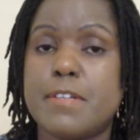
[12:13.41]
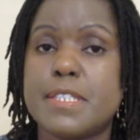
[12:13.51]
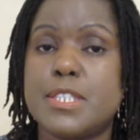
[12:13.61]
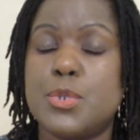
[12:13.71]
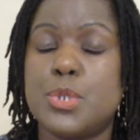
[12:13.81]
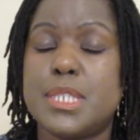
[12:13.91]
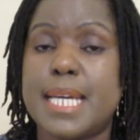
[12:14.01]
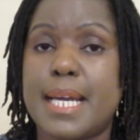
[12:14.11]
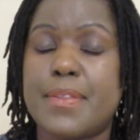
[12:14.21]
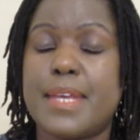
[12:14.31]
First, you
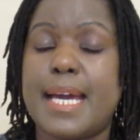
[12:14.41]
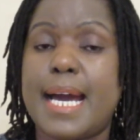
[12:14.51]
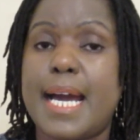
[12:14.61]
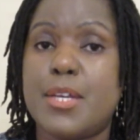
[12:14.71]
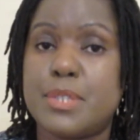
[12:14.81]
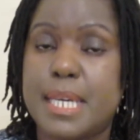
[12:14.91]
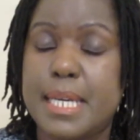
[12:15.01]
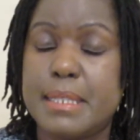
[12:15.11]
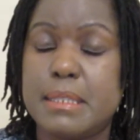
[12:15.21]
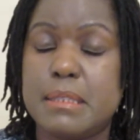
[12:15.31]
check the
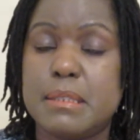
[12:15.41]
iodine,